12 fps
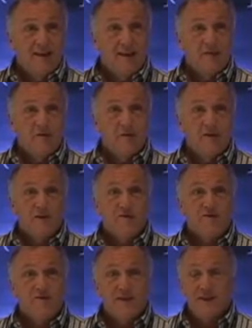And as we went
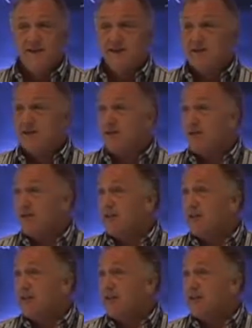through 10 years,
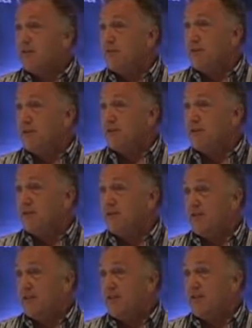20
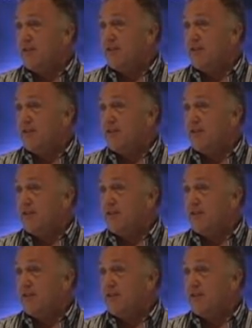years,